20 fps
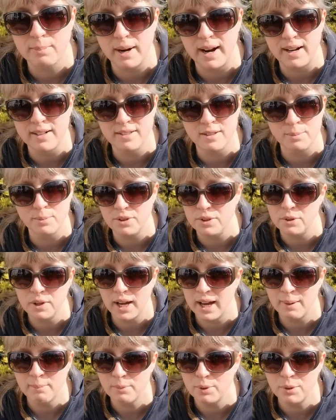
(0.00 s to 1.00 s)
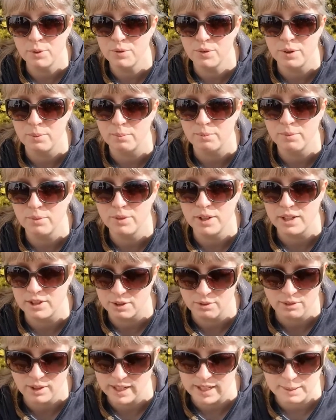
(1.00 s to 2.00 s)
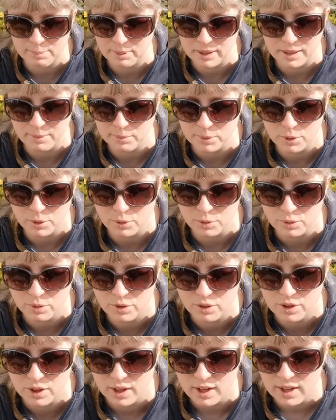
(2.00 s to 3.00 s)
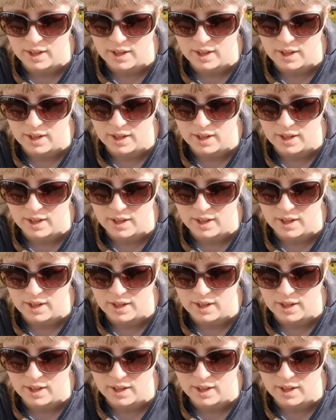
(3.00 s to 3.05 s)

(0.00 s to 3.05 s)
parsnips, you can't move them. They don't like being moved.